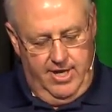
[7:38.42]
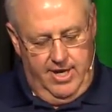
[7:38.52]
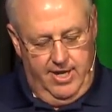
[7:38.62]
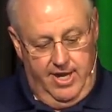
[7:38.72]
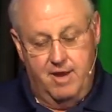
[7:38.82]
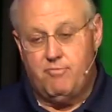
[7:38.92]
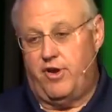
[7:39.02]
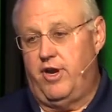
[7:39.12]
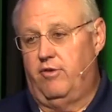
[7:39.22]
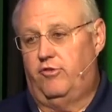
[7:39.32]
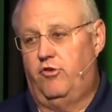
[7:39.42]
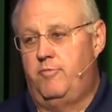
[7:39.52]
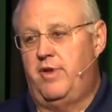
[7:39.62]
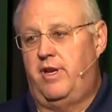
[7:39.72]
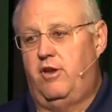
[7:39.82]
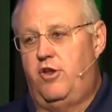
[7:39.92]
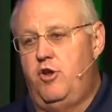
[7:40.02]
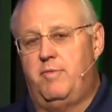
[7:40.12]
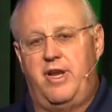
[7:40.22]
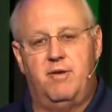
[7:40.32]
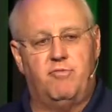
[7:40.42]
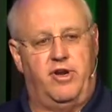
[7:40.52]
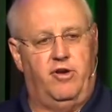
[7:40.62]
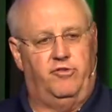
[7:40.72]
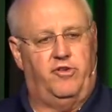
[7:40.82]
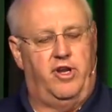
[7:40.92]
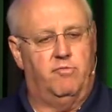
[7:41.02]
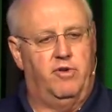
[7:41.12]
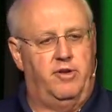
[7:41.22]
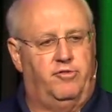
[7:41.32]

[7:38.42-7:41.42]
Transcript: in embryos, human human embryos, to get rid of